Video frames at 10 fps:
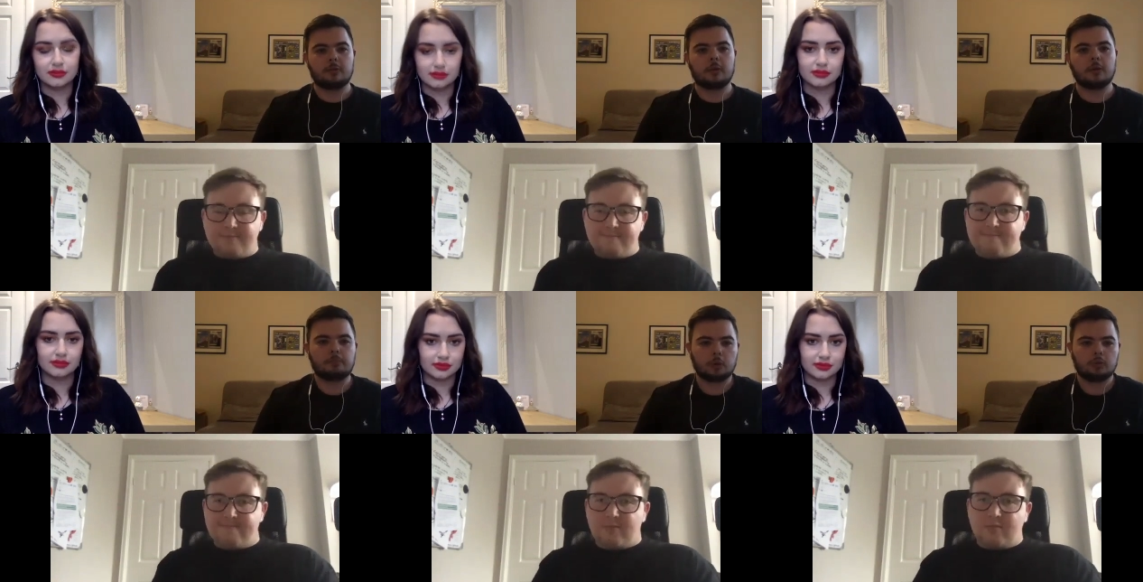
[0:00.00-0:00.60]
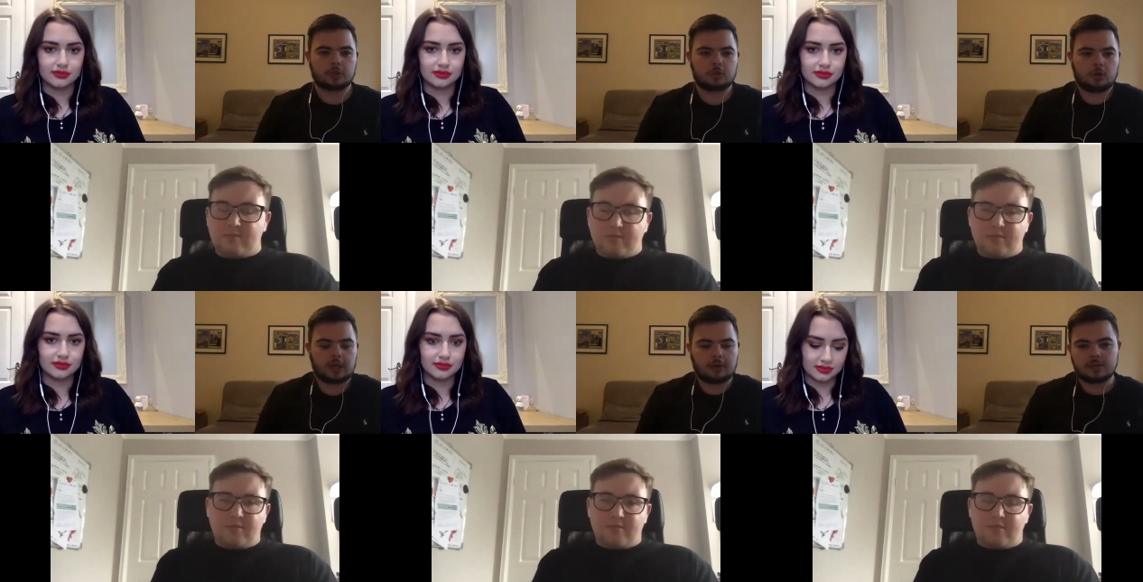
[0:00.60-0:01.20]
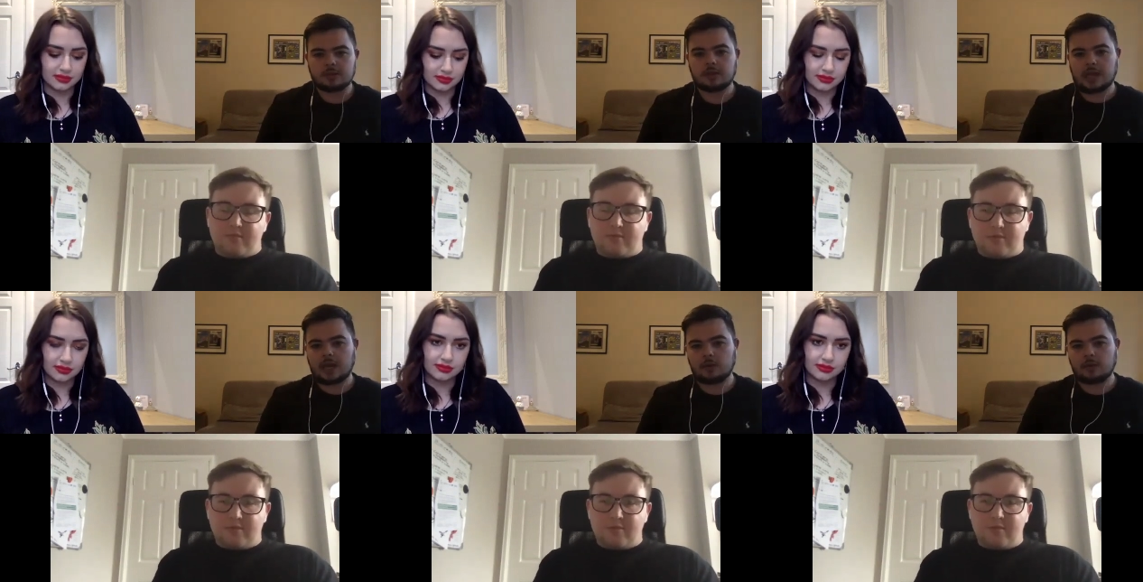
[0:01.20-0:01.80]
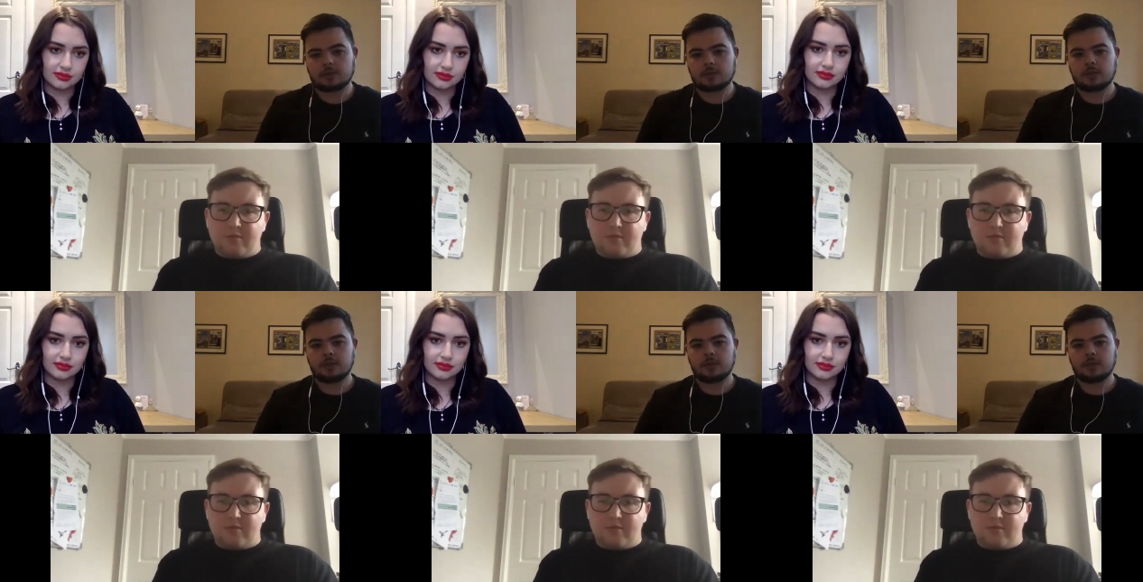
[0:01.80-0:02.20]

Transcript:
Speaker 1: want to bulk the squad out in certain areas,